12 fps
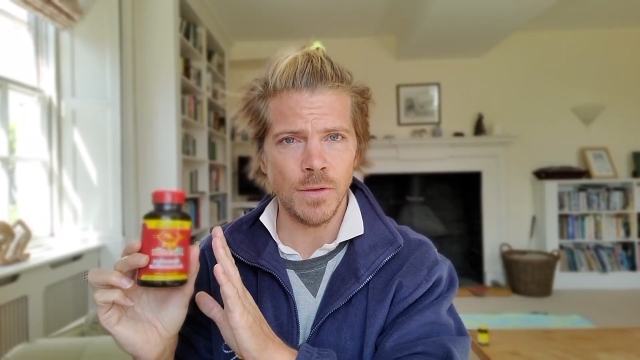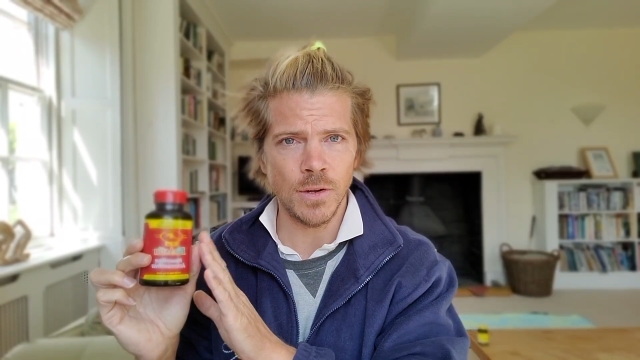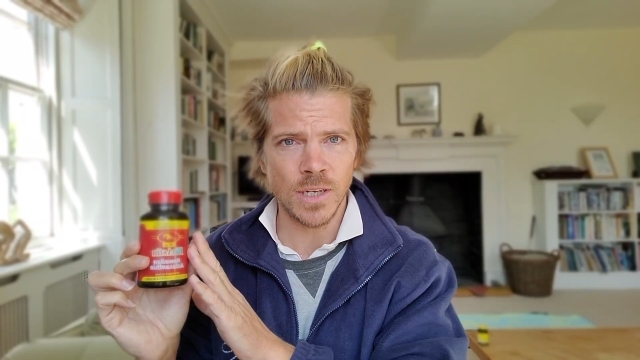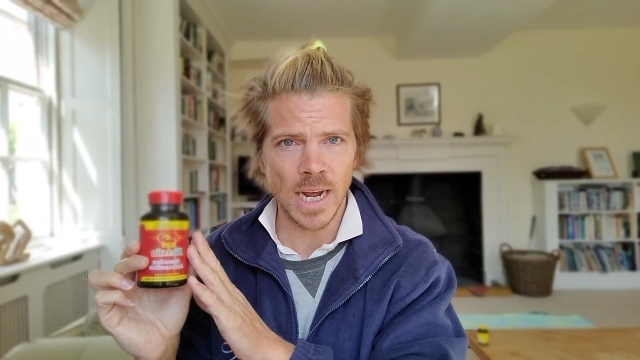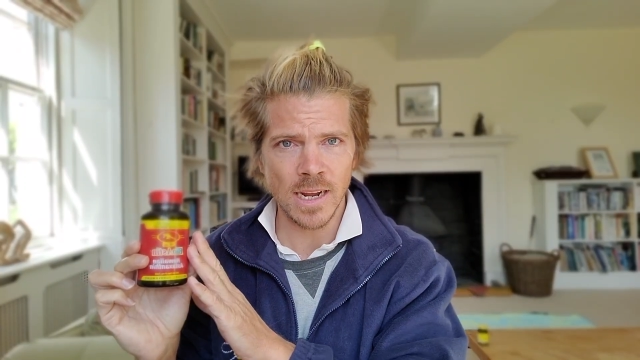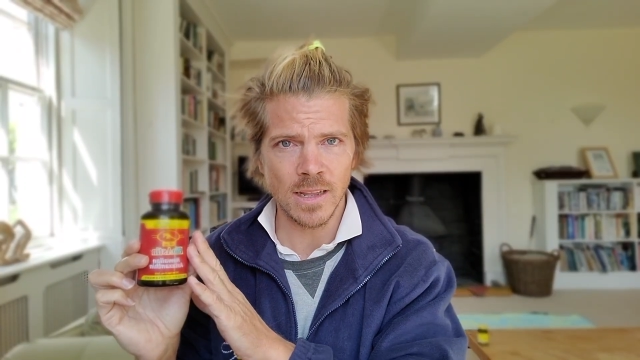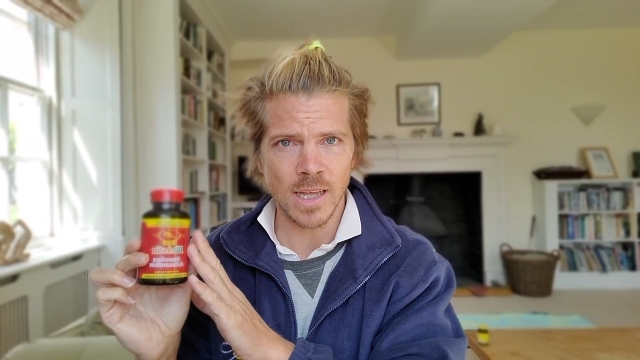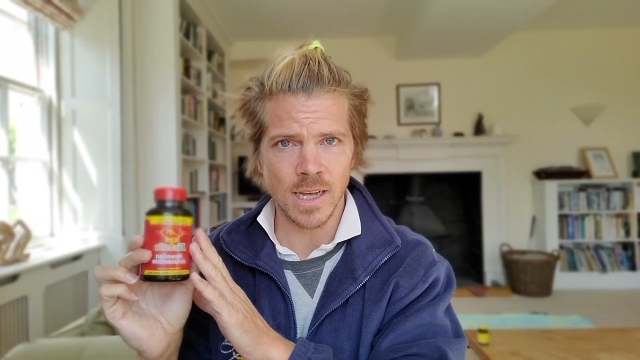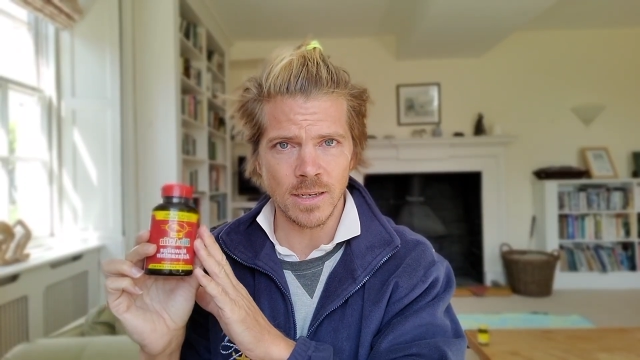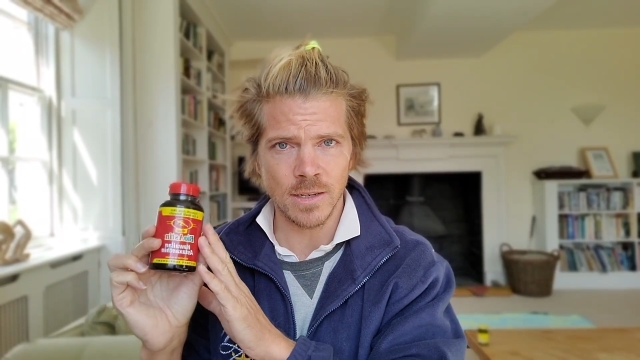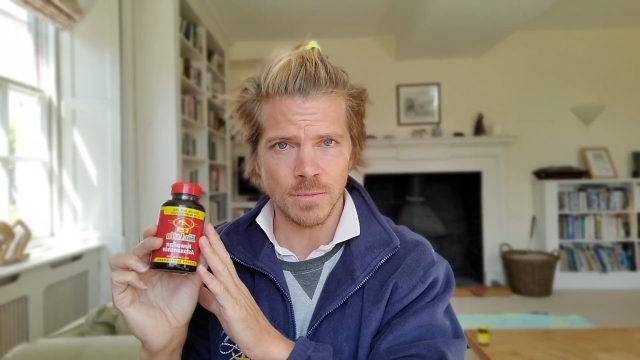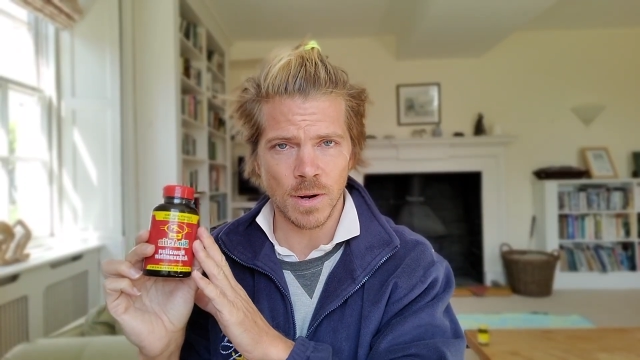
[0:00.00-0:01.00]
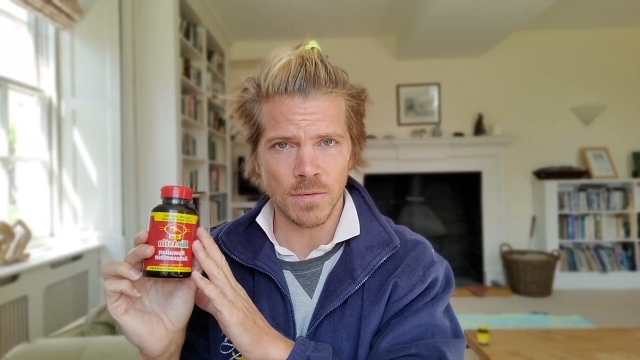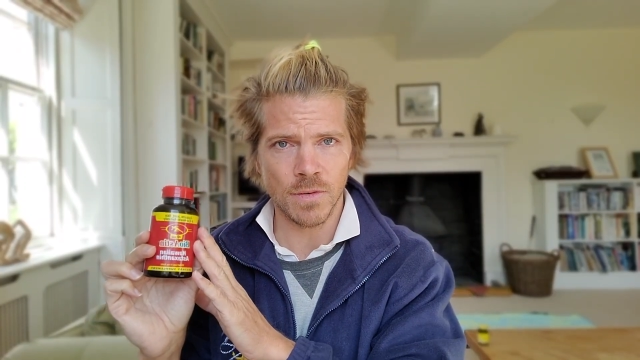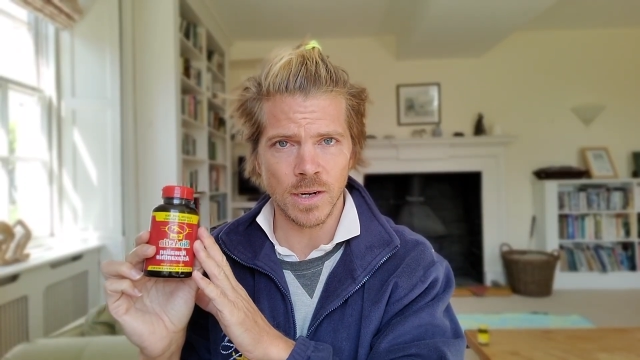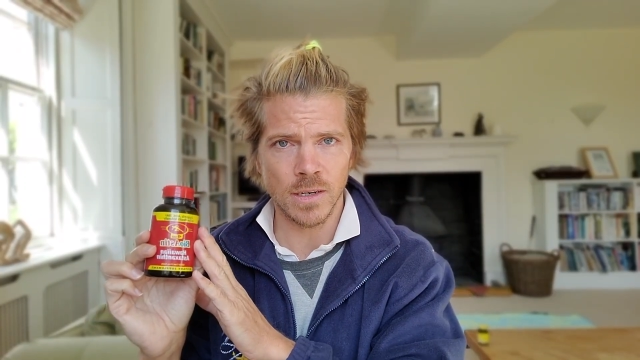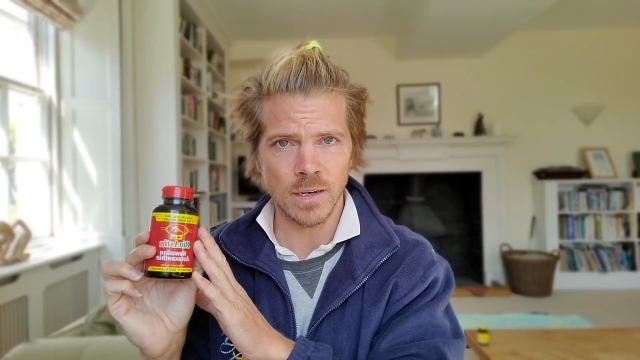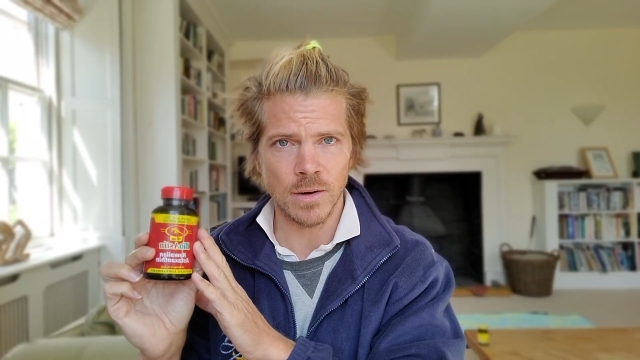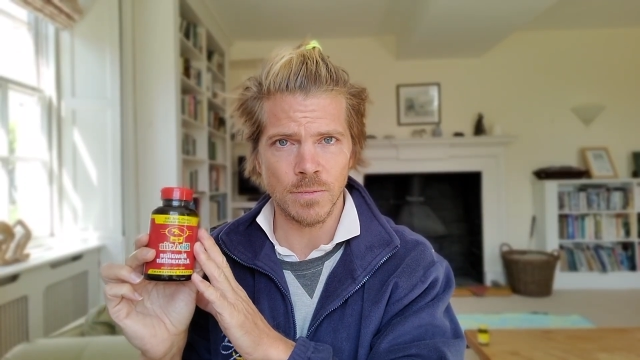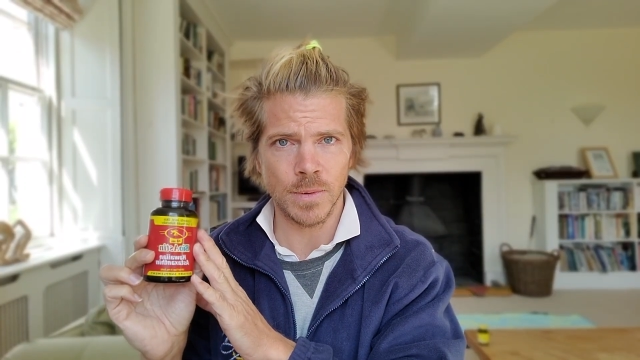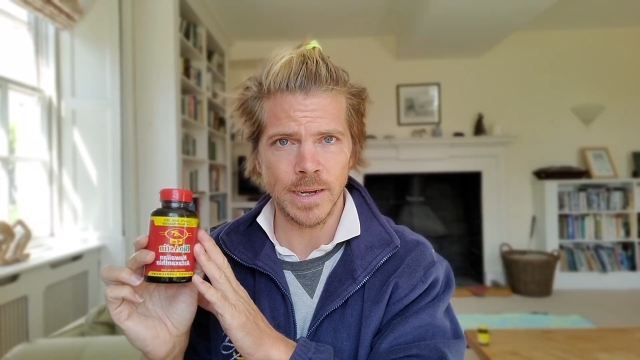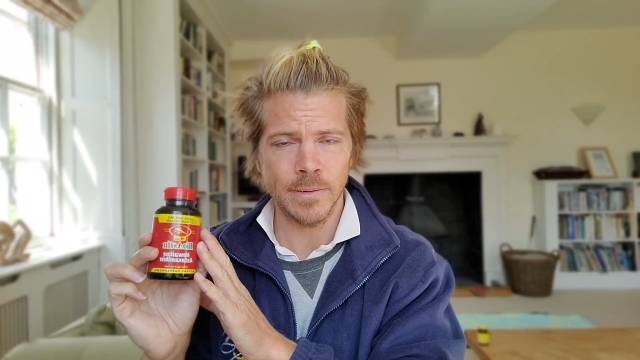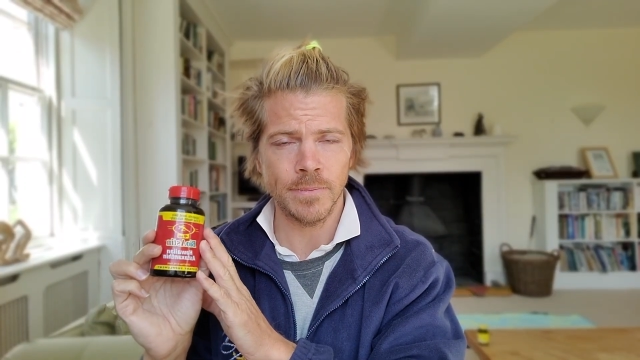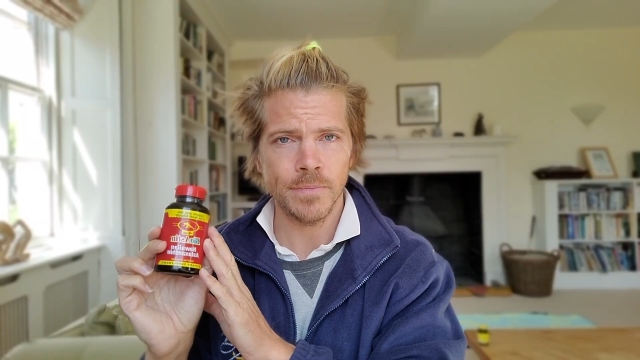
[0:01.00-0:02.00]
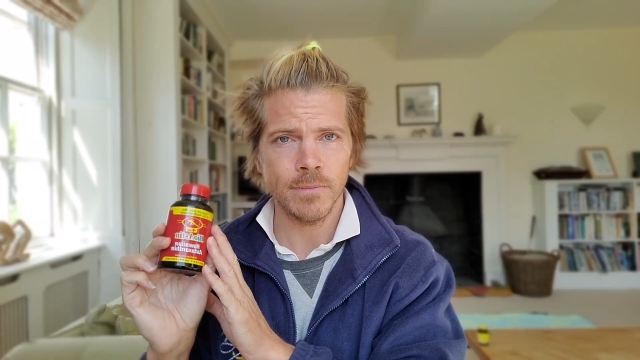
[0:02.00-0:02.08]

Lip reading: you take this, my friend told me,